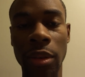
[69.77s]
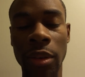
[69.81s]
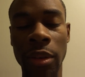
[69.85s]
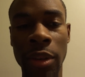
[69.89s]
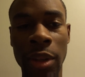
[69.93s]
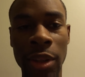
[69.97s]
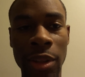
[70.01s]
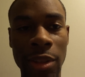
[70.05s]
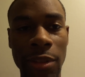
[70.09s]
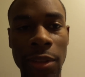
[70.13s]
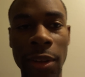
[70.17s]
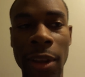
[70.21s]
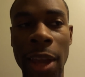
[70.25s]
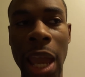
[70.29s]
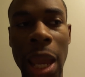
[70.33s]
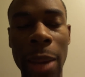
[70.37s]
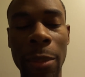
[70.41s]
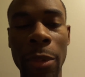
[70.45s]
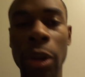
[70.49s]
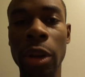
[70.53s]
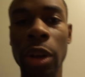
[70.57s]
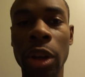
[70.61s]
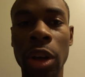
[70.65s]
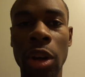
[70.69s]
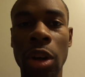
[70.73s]
this
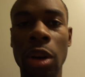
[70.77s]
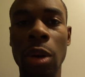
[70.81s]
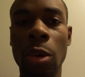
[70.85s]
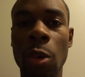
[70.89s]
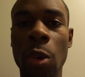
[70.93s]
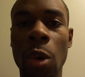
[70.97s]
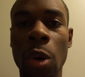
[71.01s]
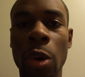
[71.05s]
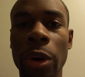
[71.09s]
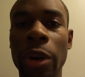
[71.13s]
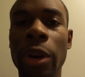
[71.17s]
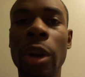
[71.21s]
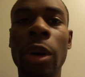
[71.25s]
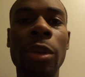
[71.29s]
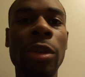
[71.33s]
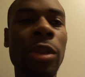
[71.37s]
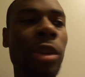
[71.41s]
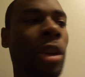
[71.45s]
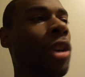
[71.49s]
Game of the Year award.